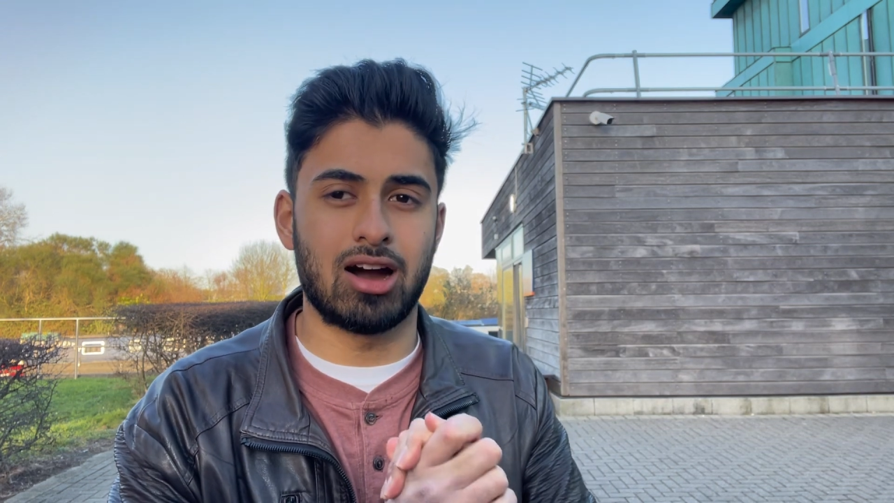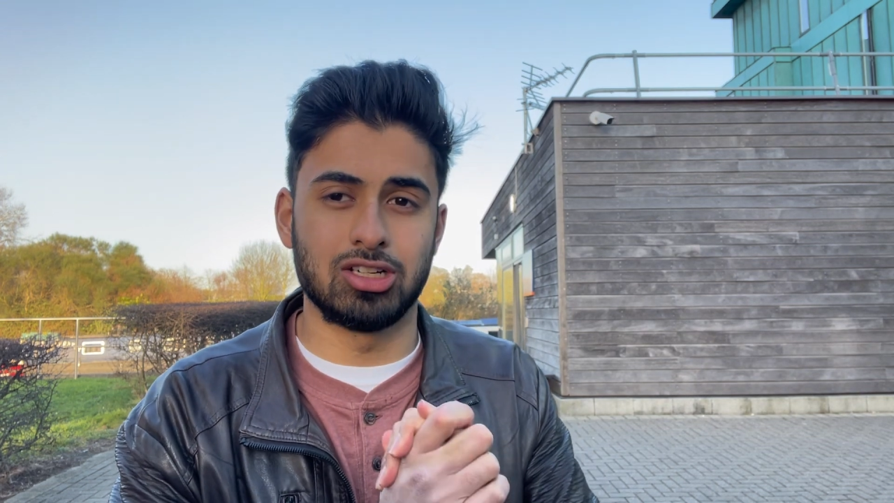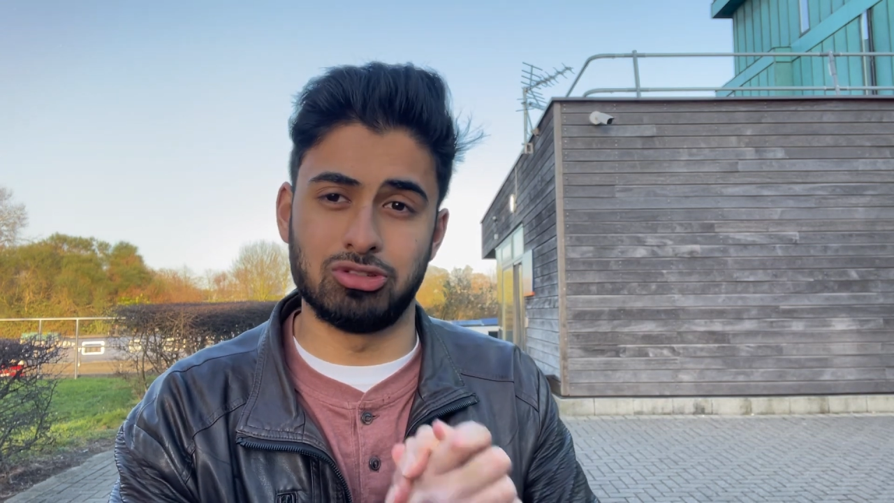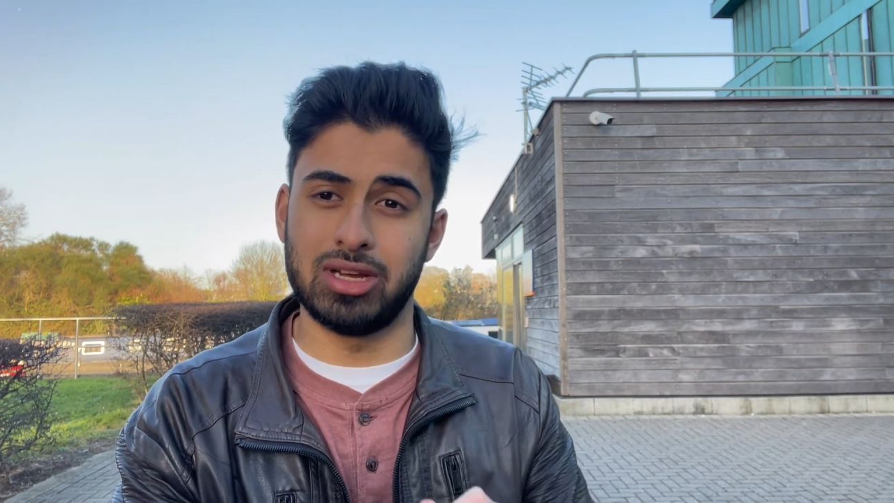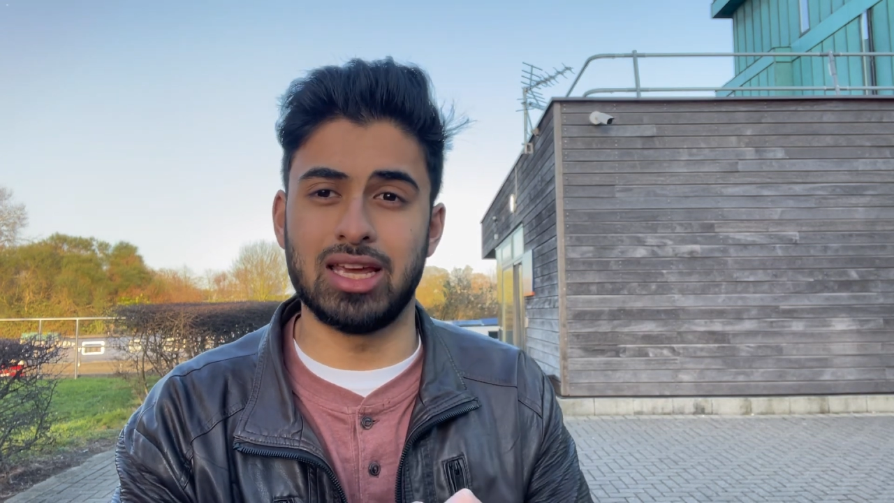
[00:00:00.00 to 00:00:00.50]
are
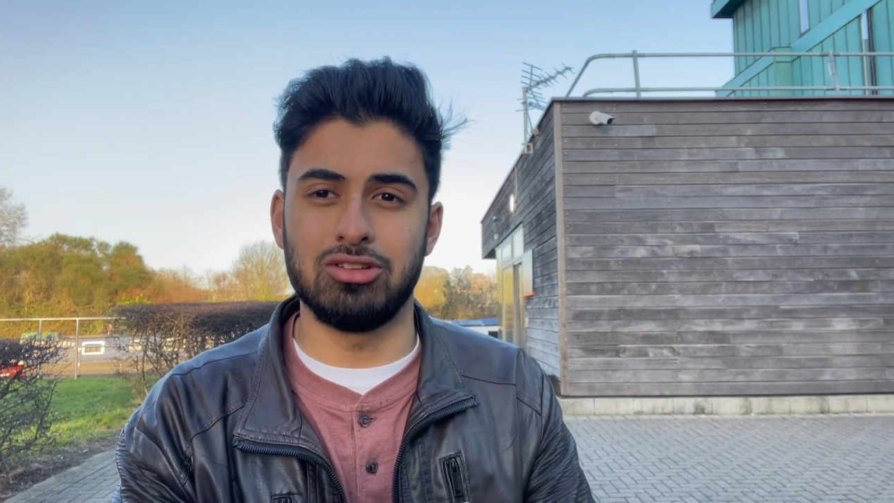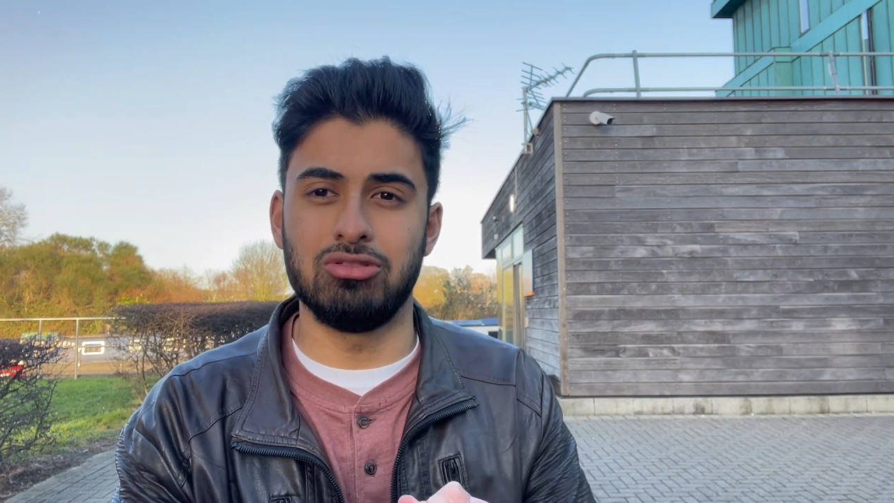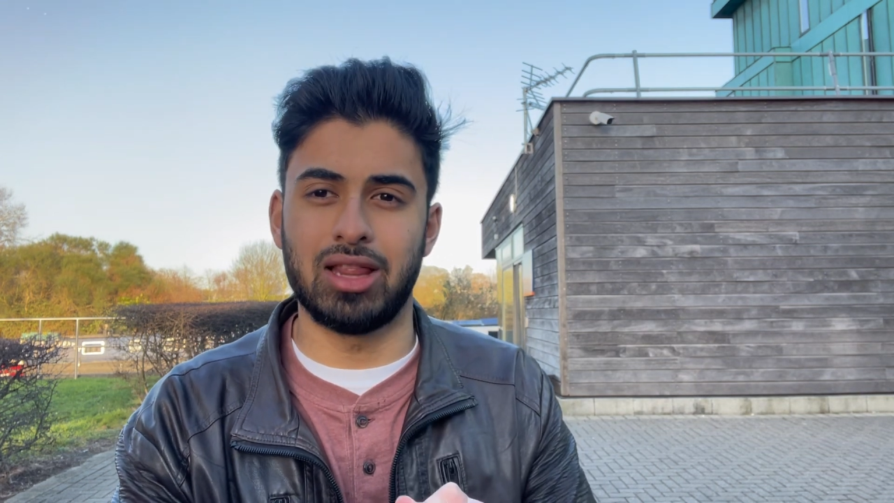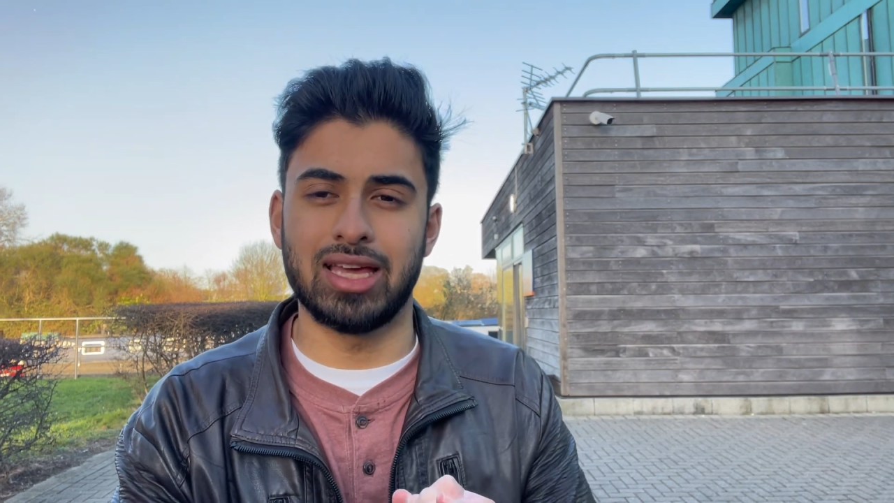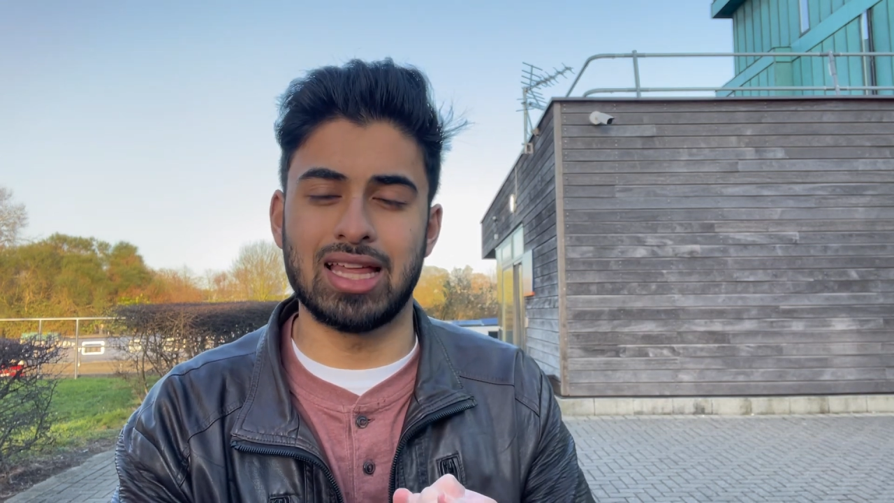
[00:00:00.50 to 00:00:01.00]
treating
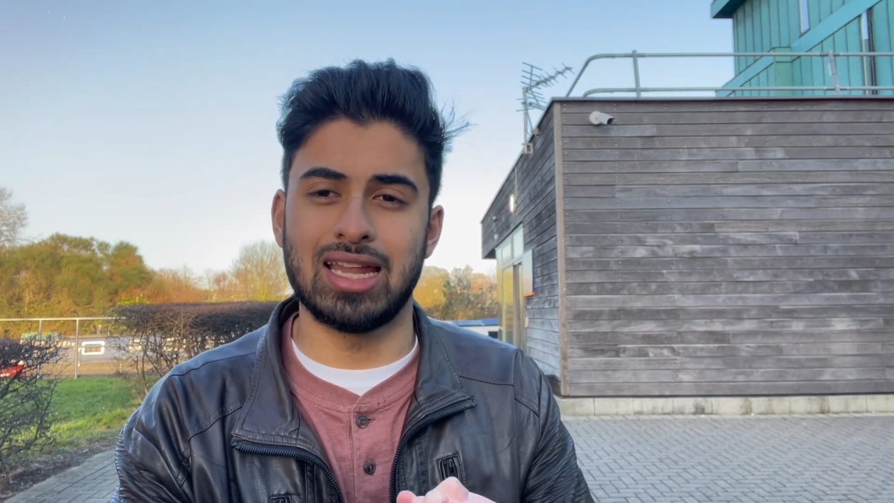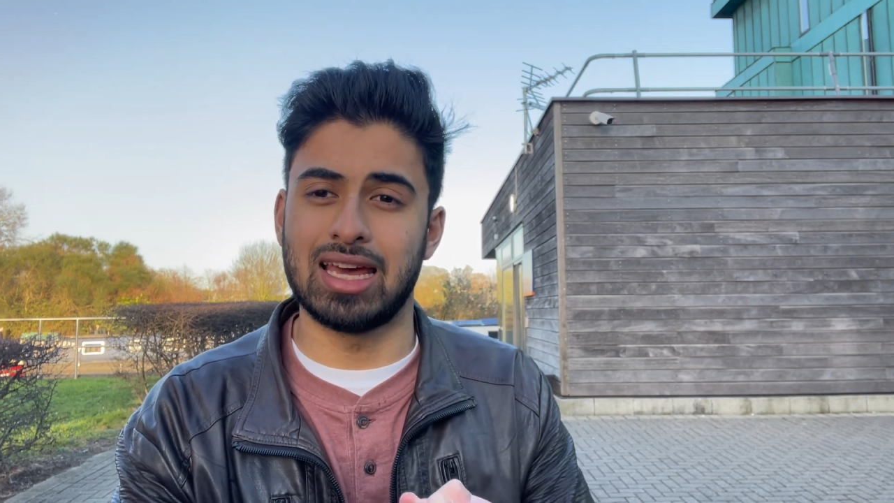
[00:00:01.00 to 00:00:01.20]
you like that,